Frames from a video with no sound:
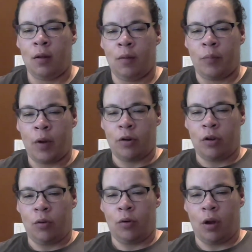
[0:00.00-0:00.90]
brown
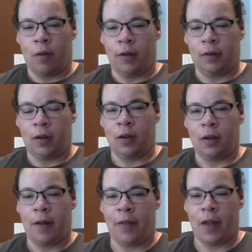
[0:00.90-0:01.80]
coat, obviously,
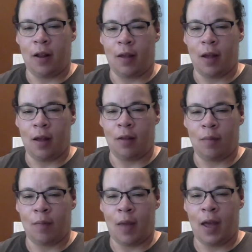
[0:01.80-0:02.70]
and then it says,
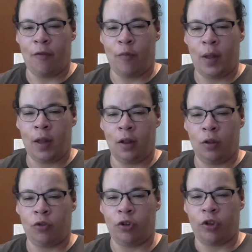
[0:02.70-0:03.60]
may have been the
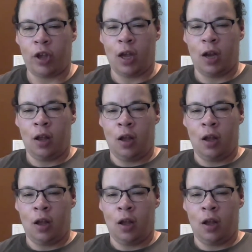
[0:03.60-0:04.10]
losing side,